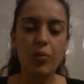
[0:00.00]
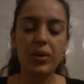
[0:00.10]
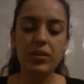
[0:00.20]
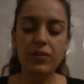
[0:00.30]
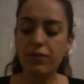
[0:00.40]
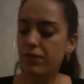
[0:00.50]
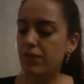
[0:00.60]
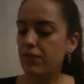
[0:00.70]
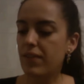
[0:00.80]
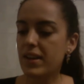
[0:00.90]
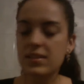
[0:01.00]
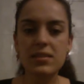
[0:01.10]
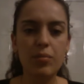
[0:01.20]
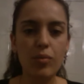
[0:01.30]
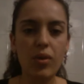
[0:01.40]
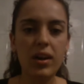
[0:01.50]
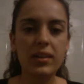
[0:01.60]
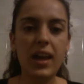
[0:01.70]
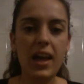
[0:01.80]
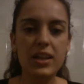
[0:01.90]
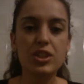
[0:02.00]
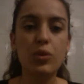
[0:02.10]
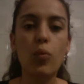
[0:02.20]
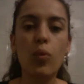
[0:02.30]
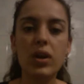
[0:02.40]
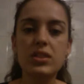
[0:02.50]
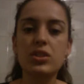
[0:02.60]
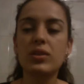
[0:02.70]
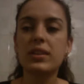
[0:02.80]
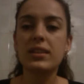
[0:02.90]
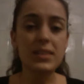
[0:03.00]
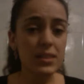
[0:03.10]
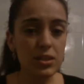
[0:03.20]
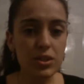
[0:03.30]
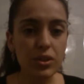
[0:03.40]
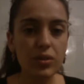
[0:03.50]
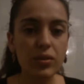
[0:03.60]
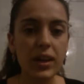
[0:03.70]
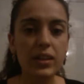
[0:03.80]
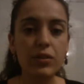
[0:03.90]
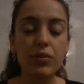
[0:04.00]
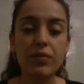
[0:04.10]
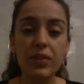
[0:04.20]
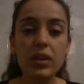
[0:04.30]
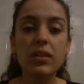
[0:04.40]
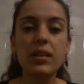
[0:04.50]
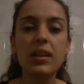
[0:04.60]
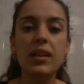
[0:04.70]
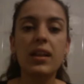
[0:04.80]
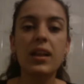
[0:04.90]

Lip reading: when you find someone that actually wants to listen to you and you feel